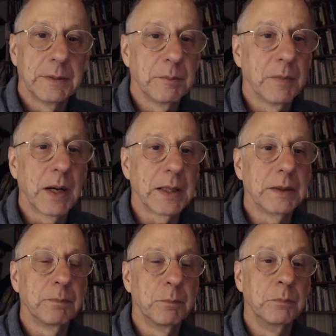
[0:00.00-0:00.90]

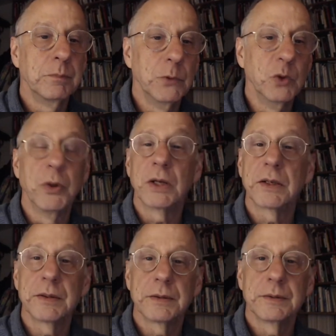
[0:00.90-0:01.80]
new book,
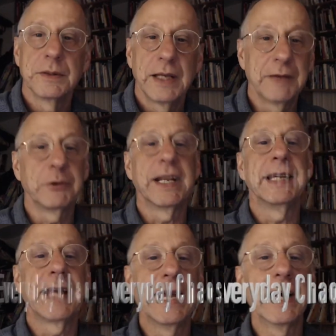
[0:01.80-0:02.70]
Everyday
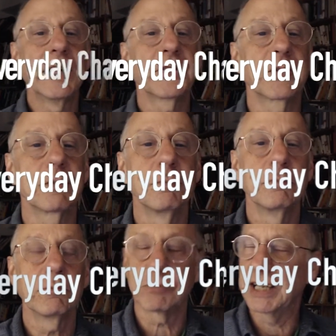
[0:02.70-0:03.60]
Chaos:
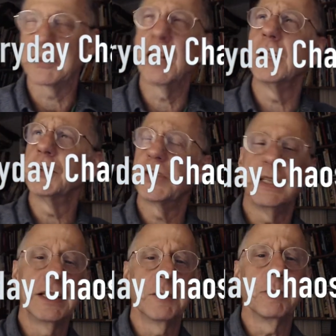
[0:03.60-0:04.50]

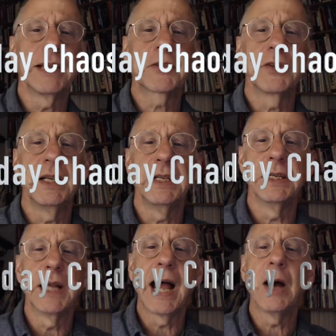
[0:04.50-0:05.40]
Technology, Complexity,
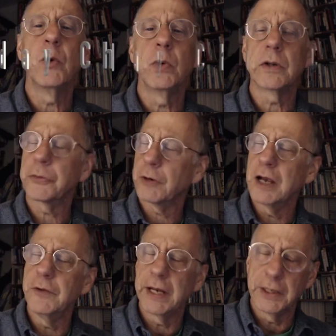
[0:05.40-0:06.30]
and How We're
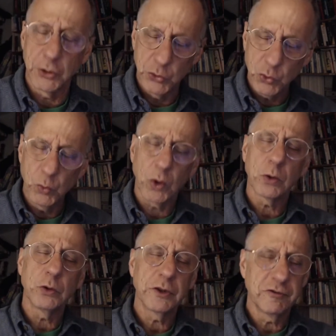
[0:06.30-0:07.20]
Thriving in a New
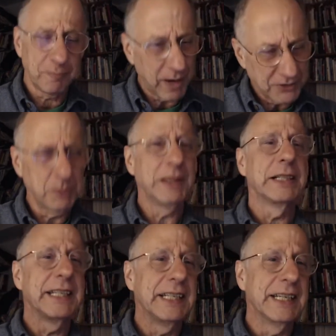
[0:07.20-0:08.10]
World of
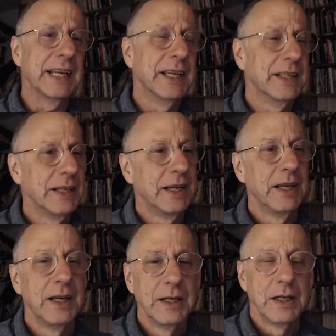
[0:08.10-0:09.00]
Possibility.
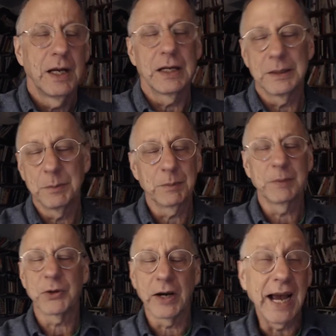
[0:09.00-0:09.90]
I
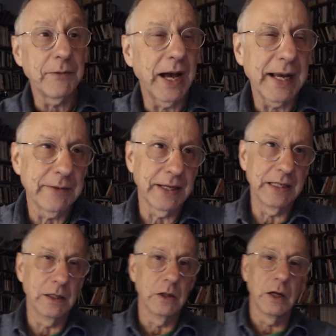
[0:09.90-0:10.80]
have a
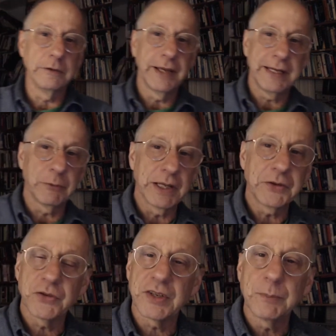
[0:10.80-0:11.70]
love-hate
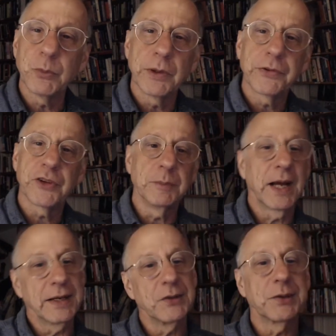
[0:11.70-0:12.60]
relationship with
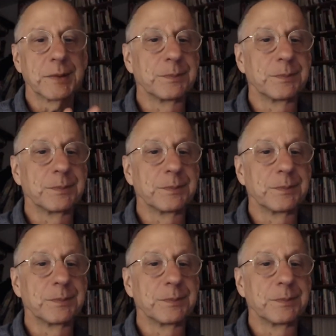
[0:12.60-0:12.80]
subtitles.